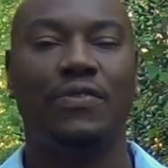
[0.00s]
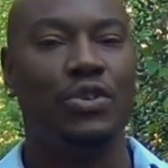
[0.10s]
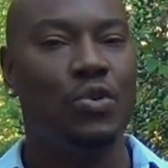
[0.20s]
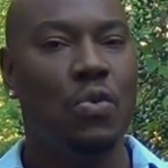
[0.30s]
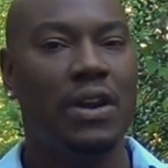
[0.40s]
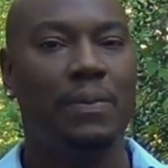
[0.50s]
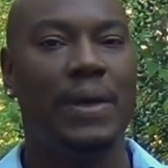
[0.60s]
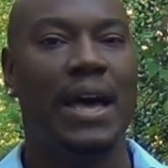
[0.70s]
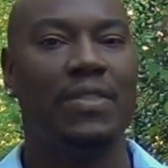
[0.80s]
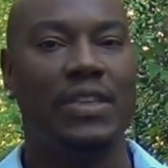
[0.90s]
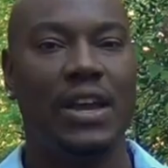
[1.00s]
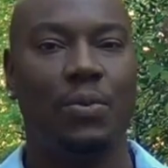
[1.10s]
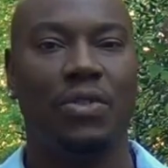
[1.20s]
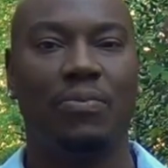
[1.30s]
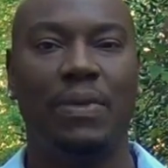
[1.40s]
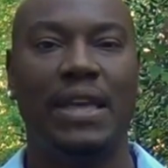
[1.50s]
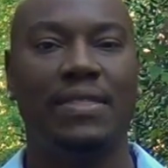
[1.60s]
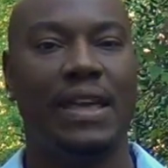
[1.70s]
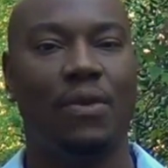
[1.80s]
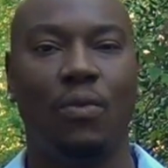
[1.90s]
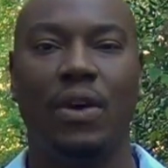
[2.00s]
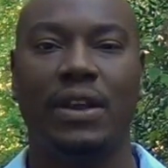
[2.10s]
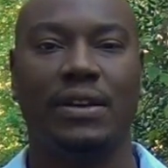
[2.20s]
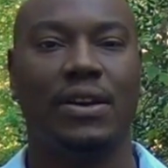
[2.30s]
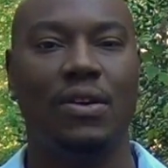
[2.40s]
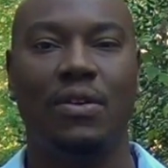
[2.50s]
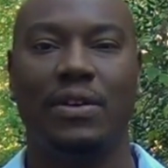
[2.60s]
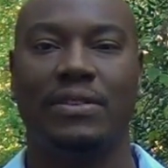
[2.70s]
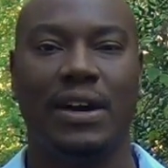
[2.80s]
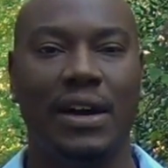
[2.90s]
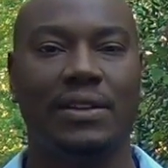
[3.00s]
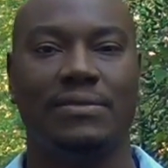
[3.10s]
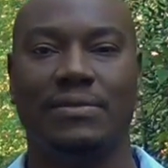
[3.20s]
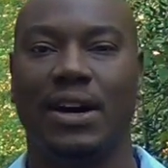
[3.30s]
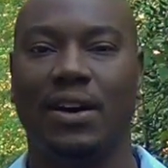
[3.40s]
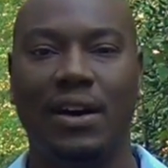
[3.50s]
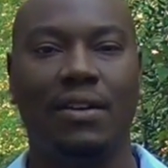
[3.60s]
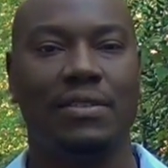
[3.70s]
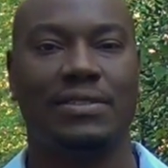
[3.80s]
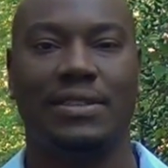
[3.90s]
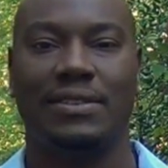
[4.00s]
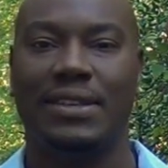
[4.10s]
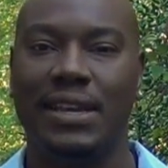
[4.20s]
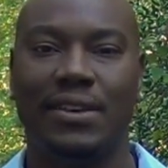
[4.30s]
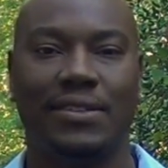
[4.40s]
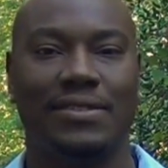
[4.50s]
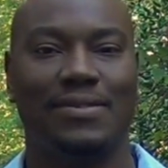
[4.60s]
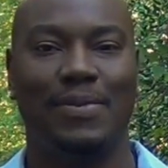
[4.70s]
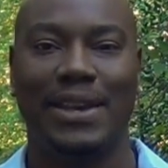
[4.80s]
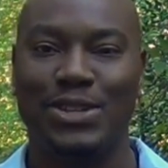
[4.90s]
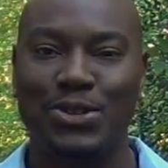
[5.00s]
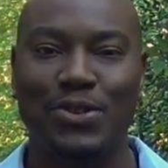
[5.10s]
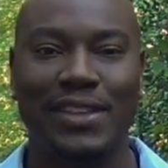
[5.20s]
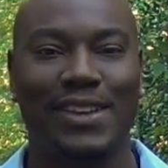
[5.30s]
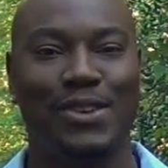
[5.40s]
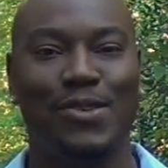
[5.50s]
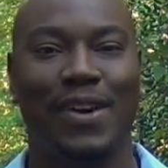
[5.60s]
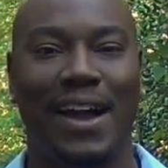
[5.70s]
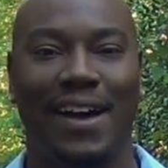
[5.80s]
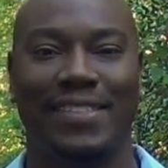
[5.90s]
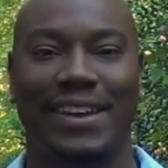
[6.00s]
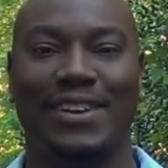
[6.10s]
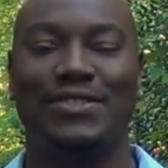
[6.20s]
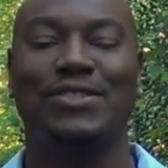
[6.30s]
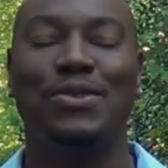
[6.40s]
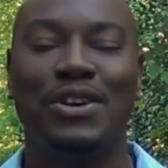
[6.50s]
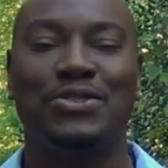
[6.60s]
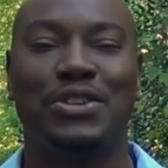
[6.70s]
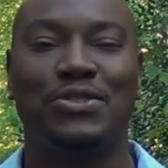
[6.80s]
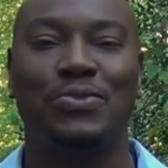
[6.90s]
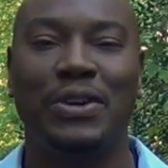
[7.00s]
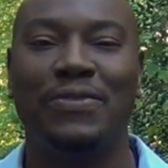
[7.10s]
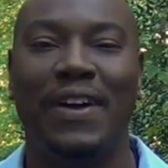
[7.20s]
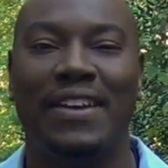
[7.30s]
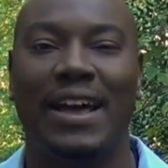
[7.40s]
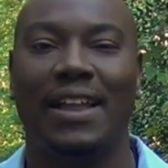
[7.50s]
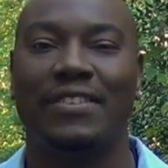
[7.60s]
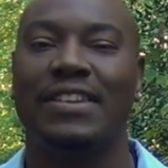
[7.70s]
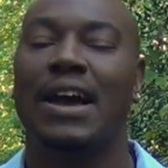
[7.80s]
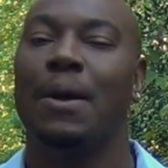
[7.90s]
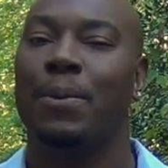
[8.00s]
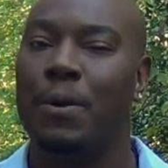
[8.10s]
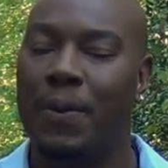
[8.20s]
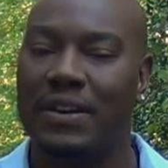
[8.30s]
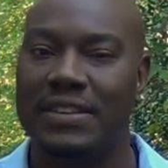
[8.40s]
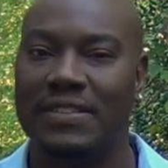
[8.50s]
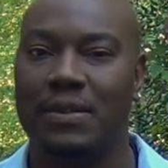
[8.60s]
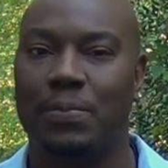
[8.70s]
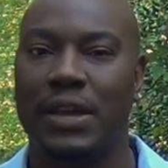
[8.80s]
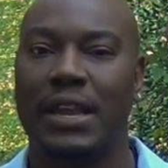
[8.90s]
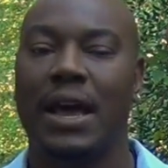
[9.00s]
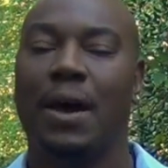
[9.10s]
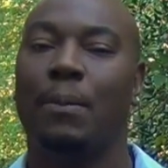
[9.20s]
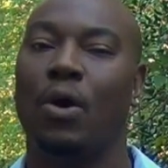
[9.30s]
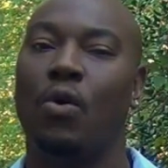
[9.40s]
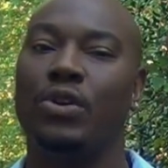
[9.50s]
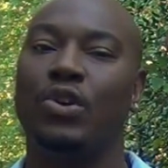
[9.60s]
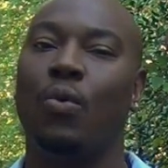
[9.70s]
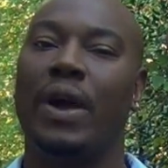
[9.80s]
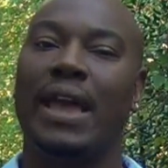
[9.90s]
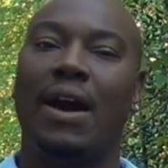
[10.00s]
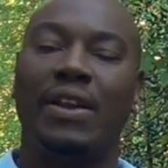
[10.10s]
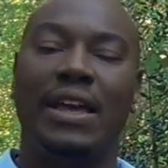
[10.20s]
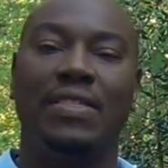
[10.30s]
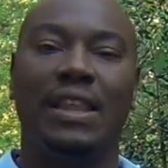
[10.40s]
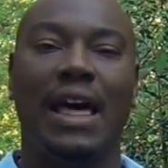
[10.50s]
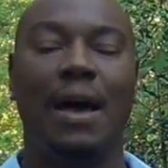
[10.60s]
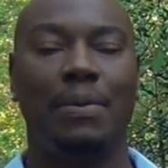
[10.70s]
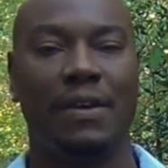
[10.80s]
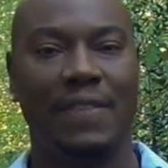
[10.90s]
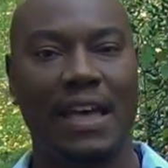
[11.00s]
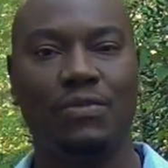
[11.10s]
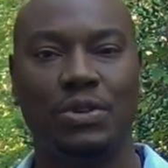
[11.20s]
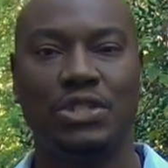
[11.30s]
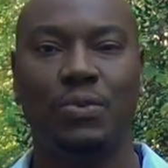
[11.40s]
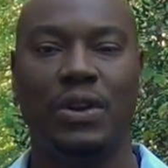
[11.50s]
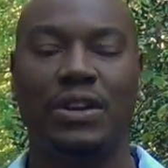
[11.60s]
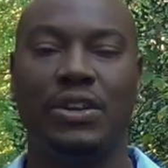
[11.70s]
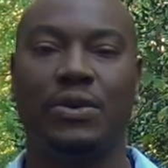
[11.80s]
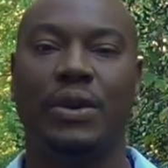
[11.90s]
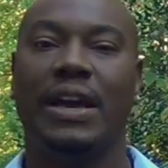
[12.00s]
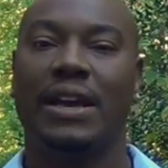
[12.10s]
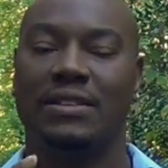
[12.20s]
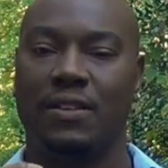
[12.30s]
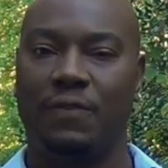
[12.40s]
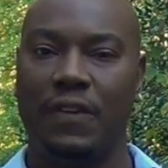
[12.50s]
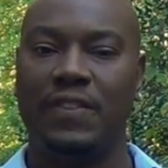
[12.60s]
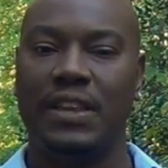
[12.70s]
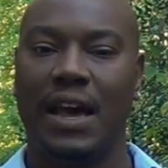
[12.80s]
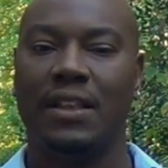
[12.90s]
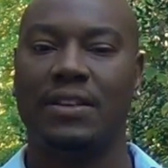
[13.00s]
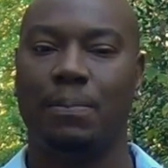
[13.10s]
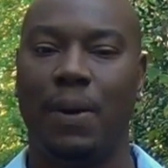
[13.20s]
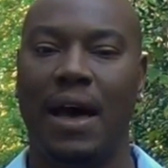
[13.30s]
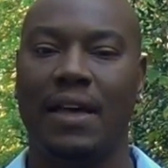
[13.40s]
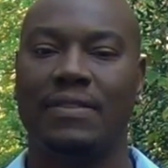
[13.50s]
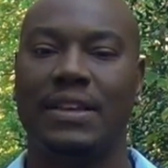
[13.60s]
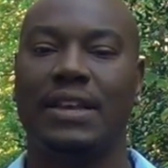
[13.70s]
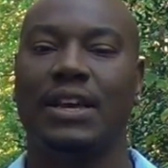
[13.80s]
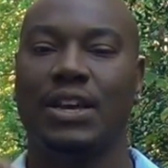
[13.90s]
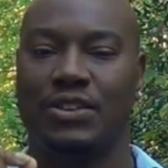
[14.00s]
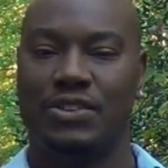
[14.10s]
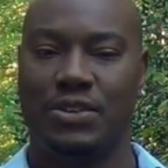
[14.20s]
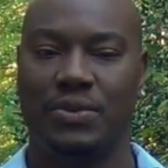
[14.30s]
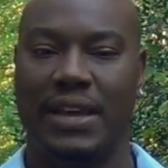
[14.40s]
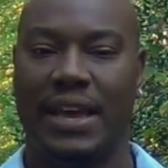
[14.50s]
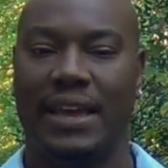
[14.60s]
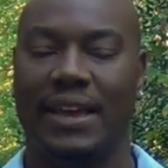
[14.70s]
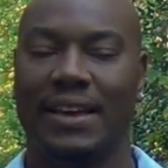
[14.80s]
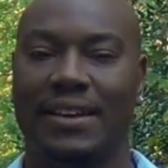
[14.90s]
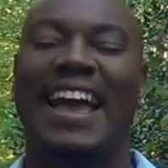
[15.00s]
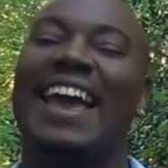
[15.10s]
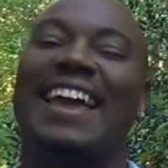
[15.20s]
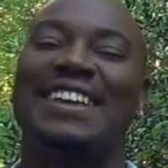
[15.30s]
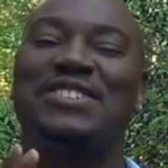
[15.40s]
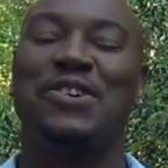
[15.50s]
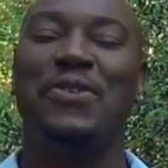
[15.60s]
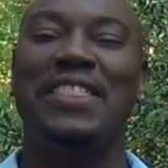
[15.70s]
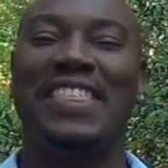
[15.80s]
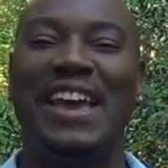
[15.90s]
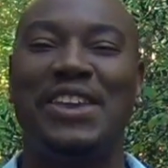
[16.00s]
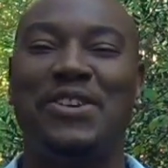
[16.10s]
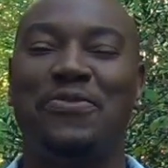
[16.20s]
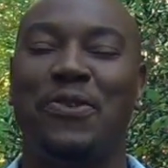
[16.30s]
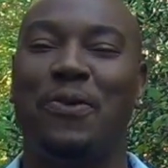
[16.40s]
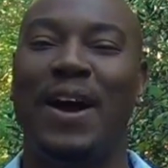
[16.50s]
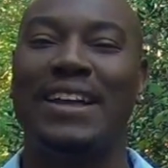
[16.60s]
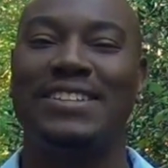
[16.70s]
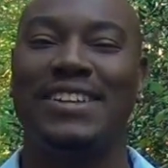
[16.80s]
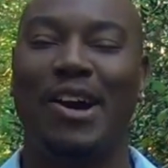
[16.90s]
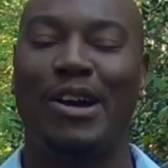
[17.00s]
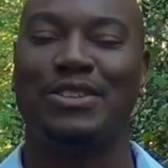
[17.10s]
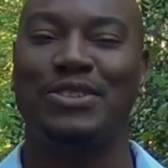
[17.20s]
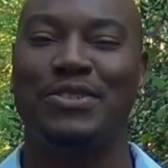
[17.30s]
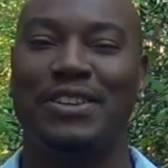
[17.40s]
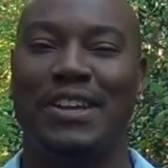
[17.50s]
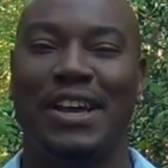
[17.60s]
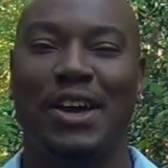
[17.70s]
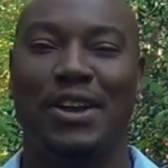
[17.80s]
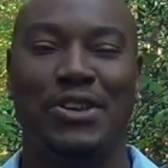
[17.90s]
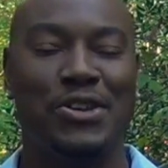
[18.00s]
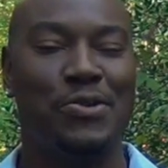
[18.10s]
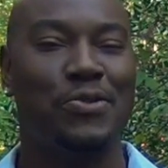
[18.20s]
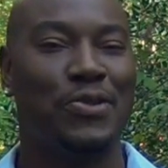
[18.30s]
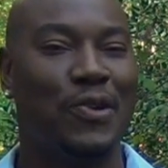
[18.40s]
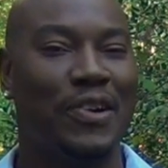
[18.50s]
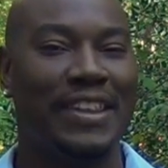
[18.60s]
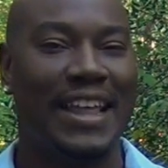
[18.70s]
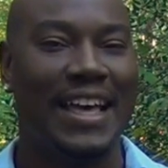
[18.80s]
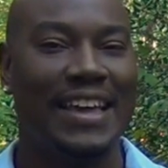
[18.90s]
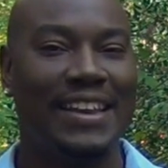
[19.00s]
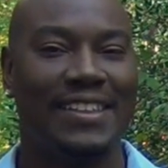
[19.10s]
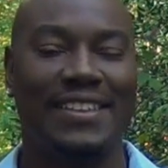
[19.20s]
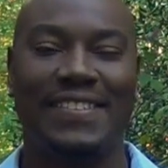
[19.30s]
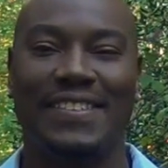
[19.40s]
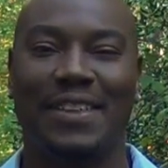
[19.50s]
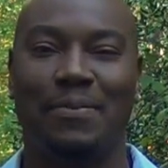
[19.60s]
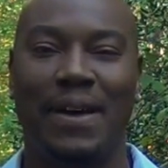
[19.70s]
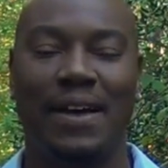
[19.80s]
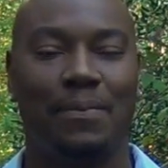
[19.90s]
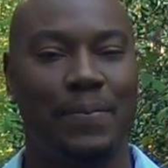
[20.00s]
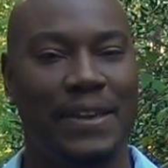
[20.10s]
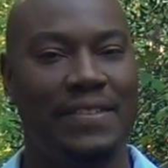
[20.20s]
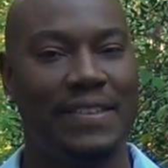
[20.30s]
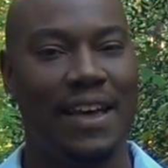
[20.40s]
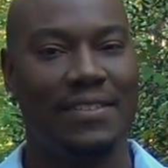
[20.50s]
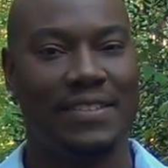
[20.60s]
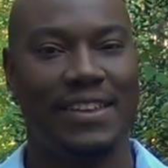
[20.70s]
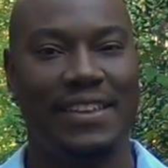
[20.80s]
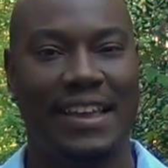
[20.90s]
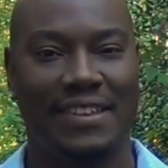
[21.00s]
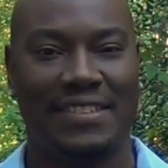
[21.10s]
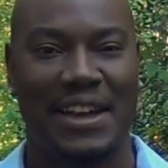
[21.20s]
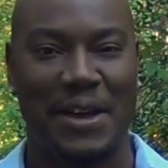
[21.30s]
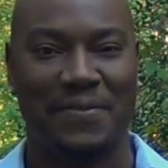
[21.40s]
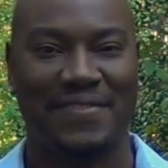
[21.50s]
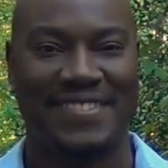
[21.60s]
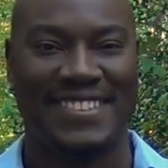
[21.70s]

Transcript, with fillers: If you want to be out there with men that want to go and hunt hogs and deers, make sure that you are out there. It's $225 per participant. But on your way out in the lobby, if that's what you want to do, it's a $50 deposit today. Hey, so we thank you for watching our Judah News Online. This is Lamont. Peace out. See you next time.